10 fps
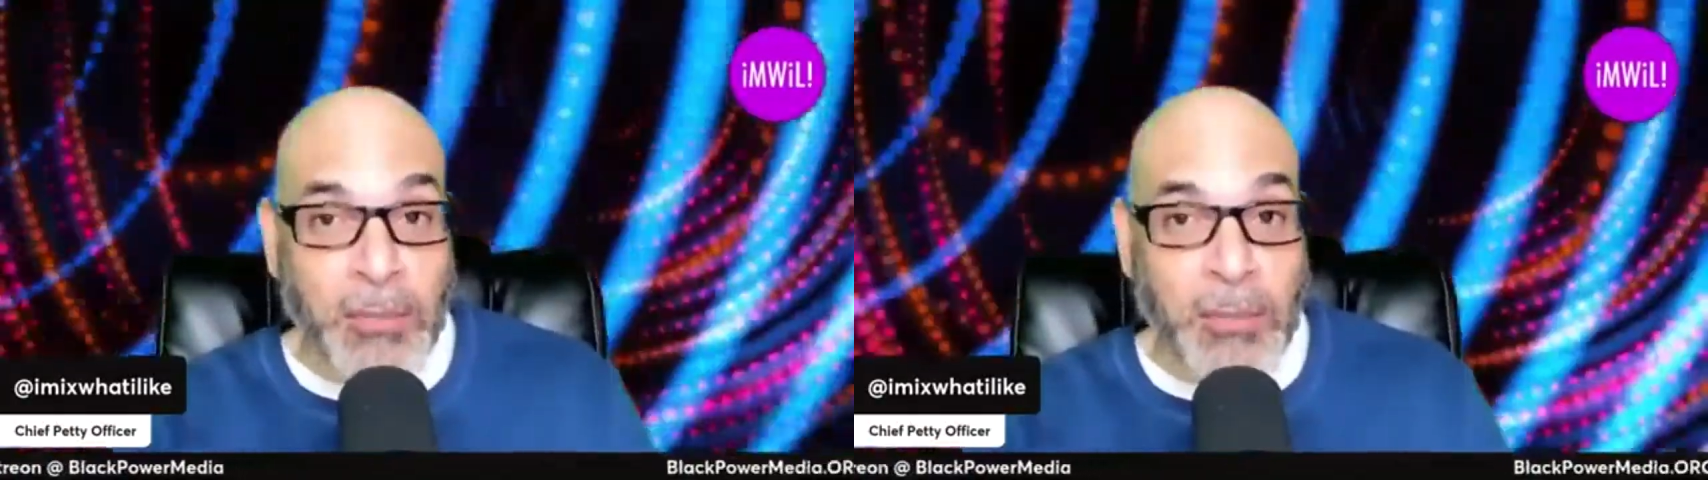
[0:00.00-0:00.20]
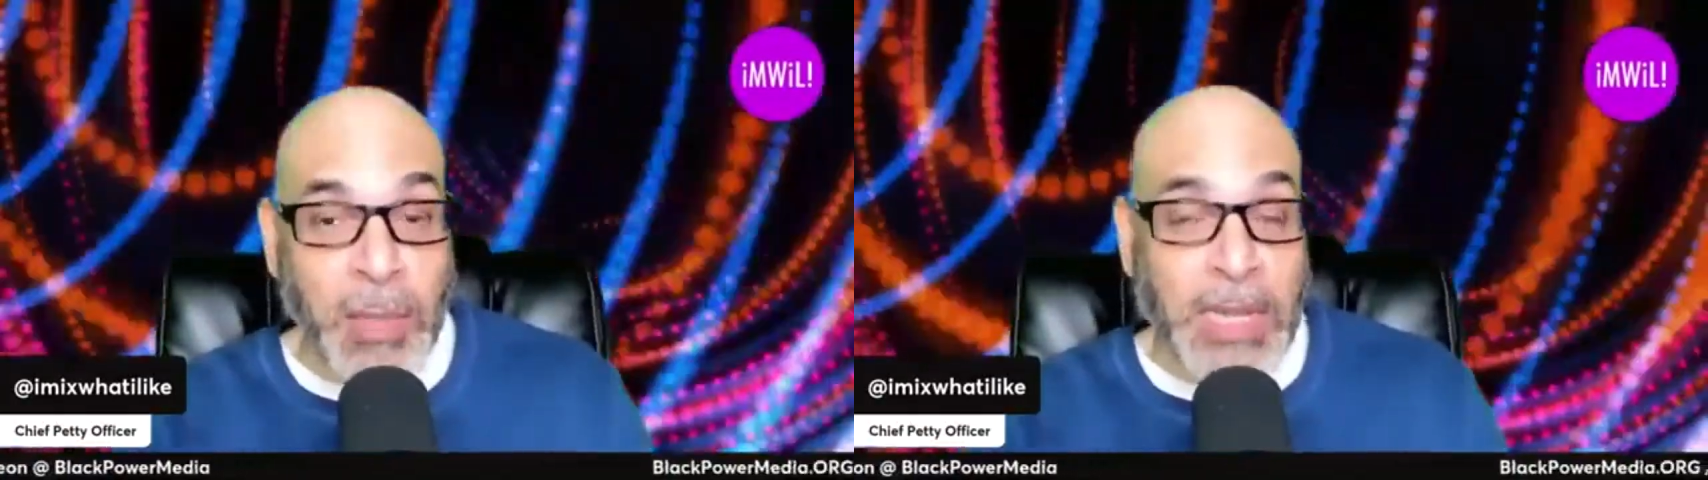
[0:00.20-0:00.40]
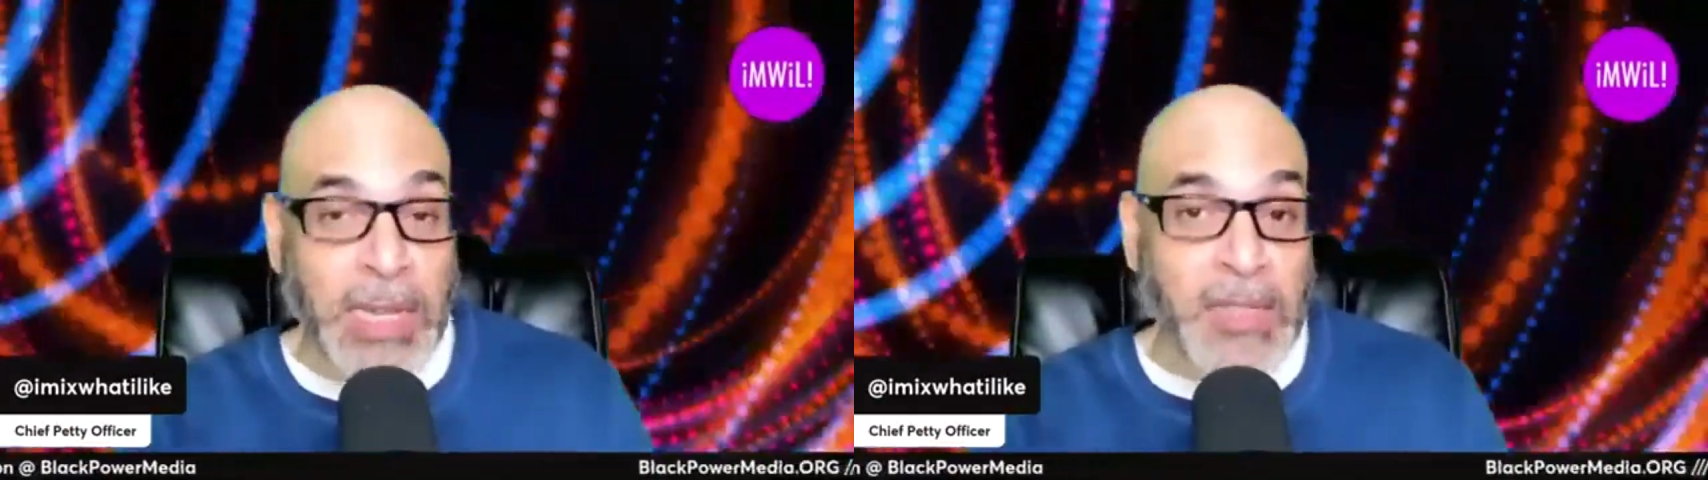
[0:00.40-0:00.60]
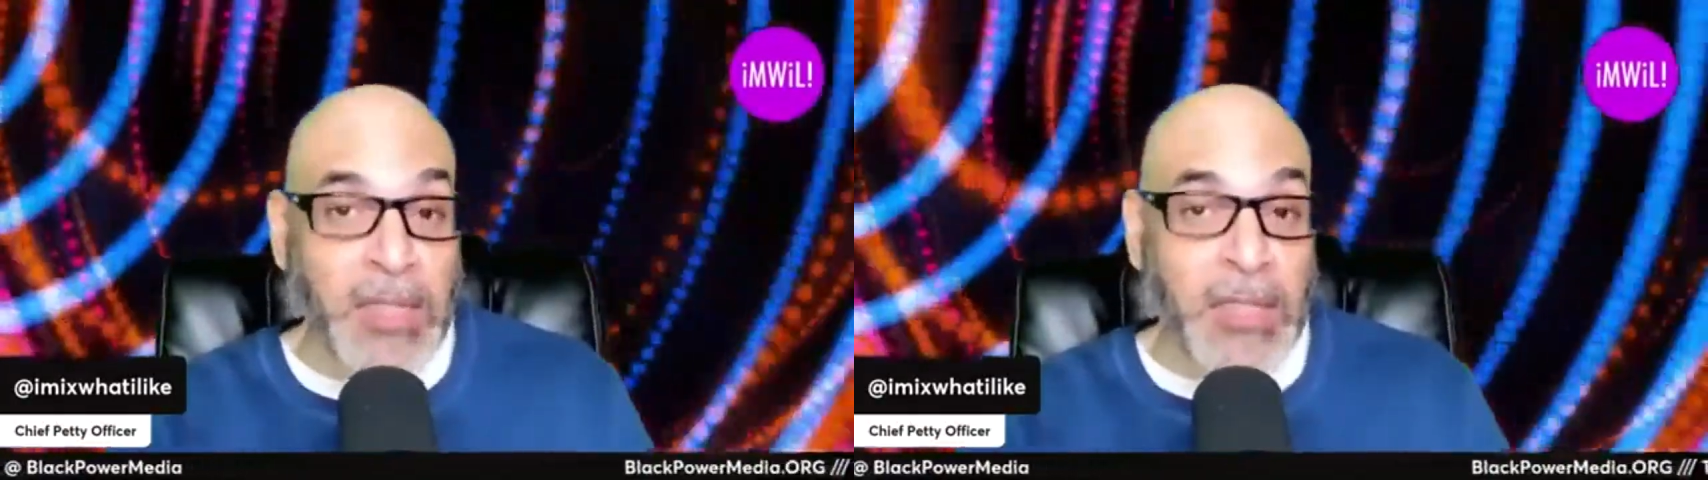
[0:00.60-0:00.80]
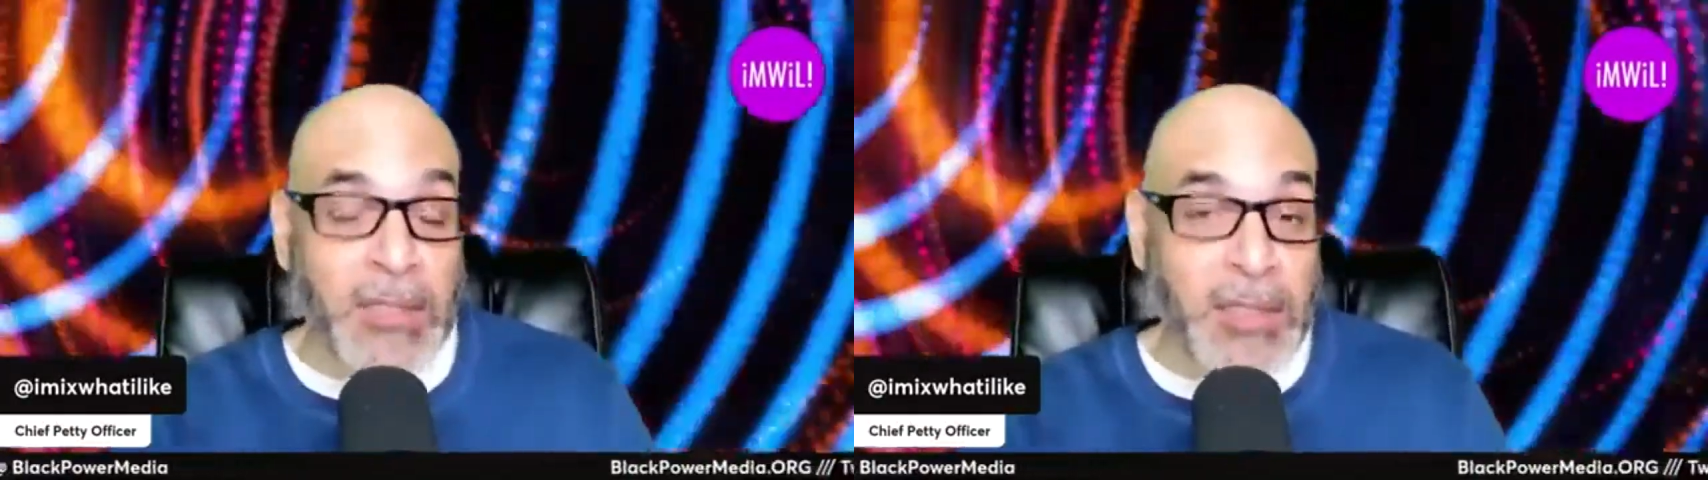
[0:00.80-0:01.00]
by
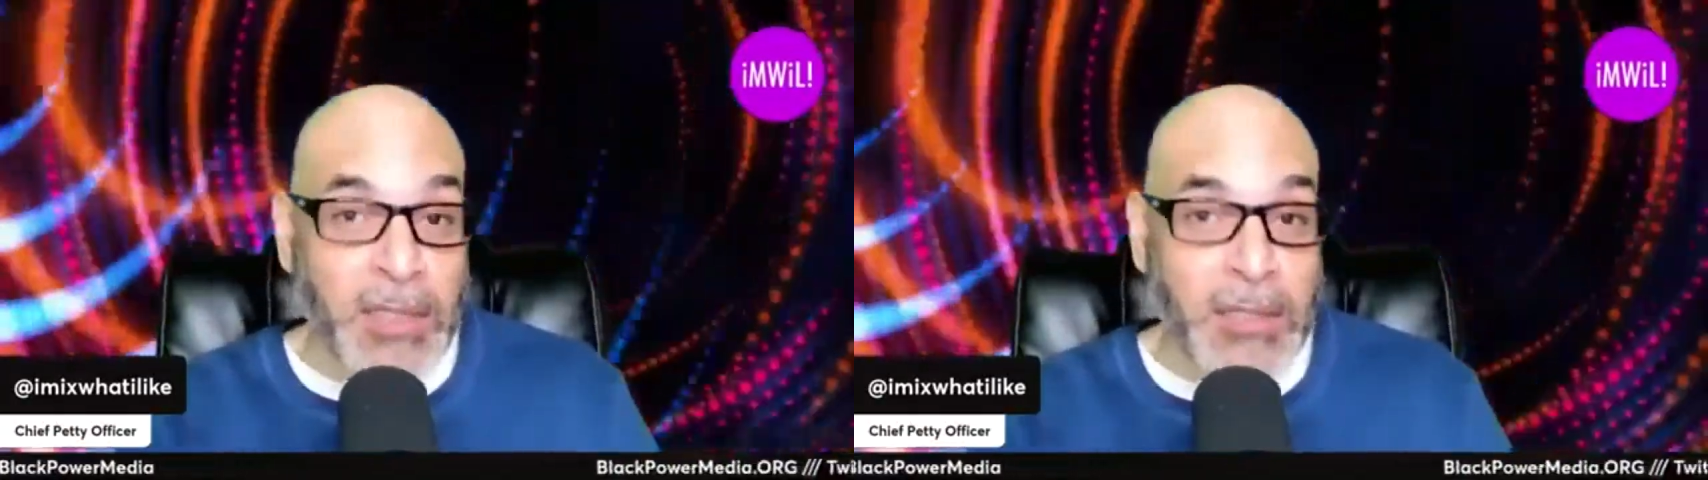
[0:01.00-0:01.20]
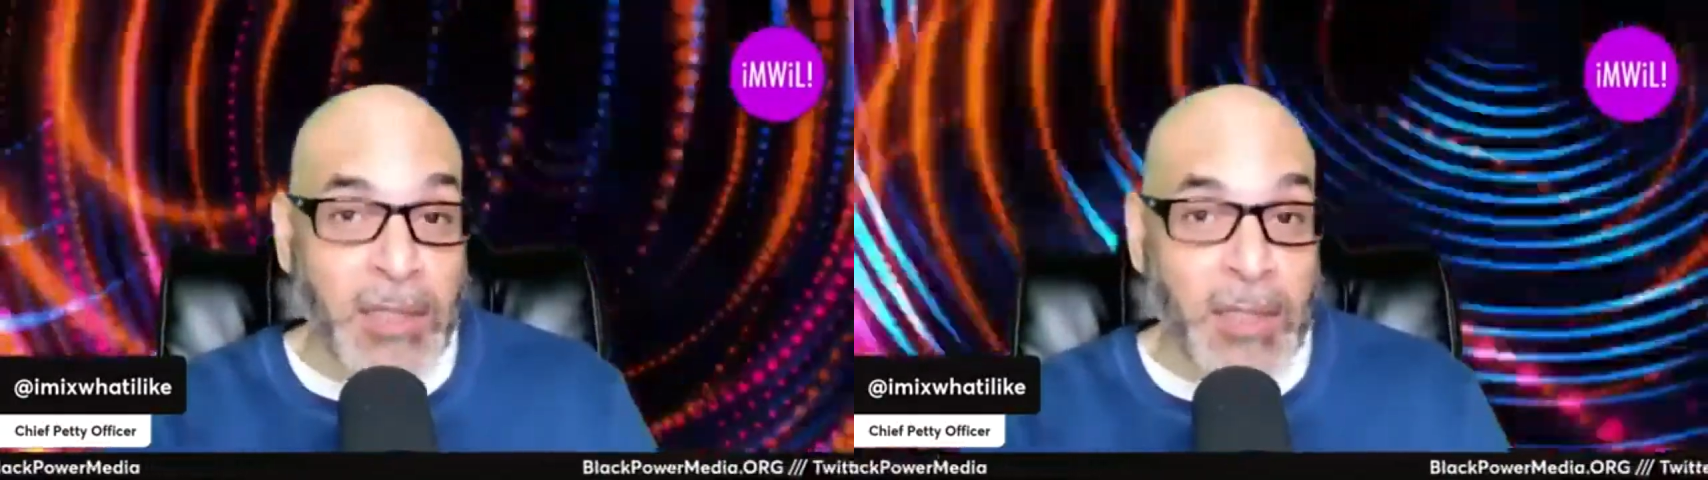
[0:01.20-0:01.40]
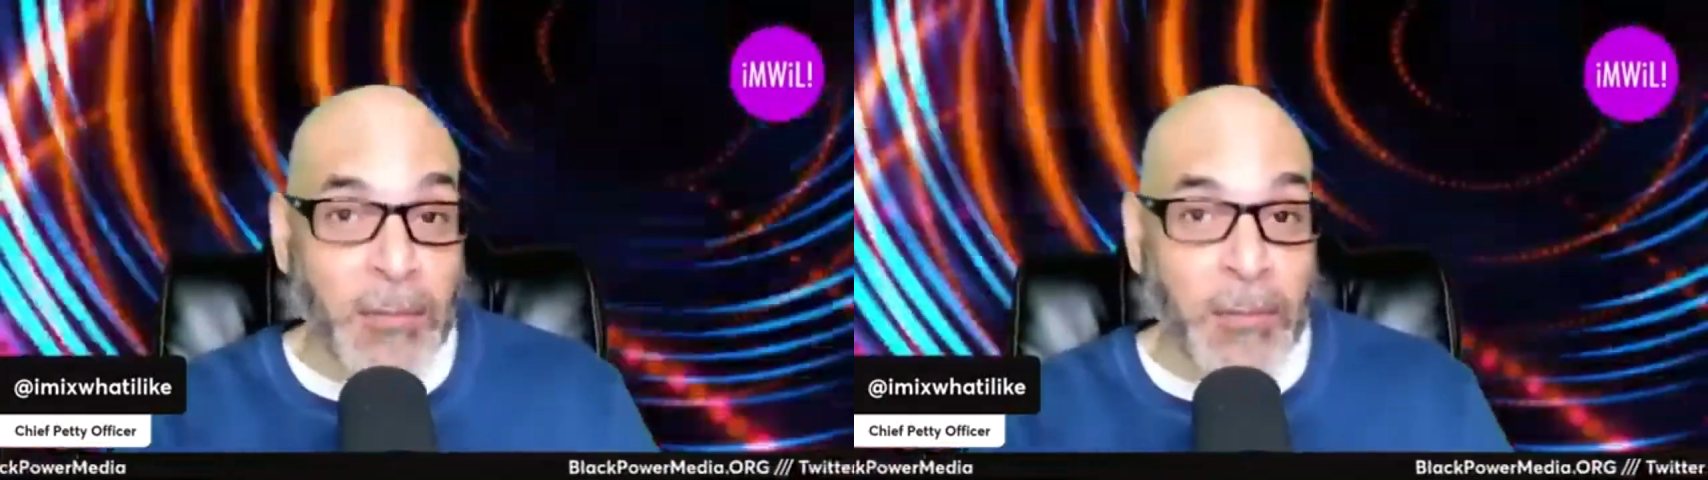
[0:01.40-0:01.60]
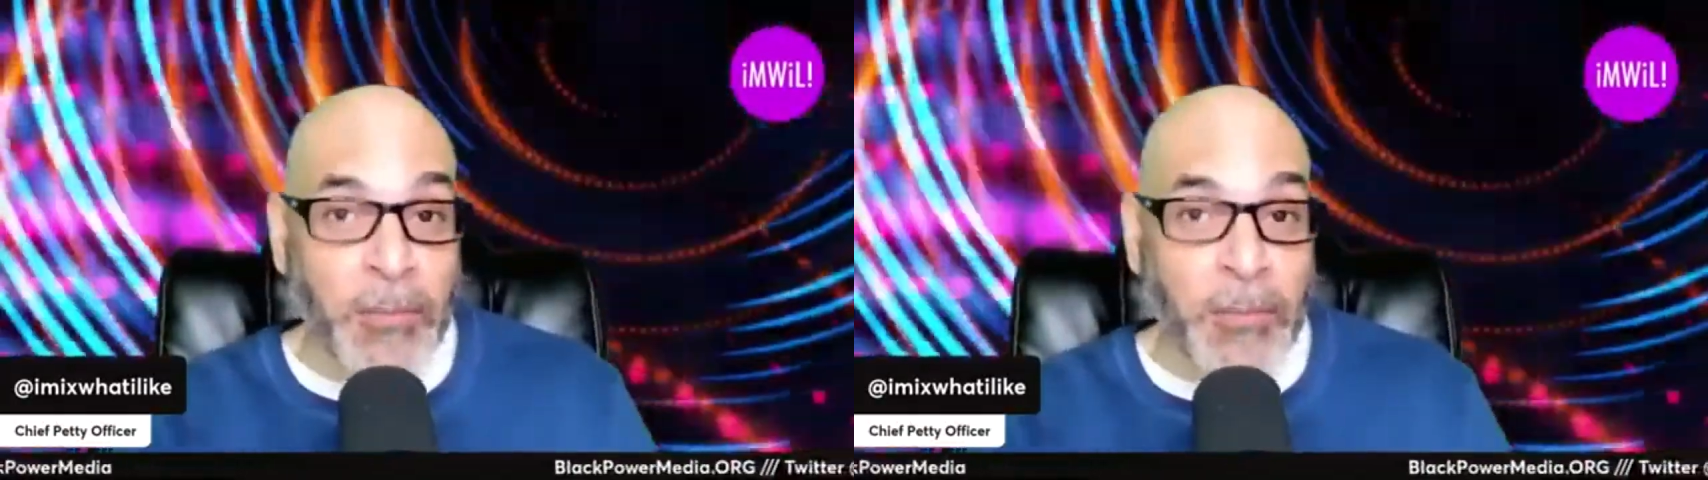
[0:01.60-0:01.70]
1960,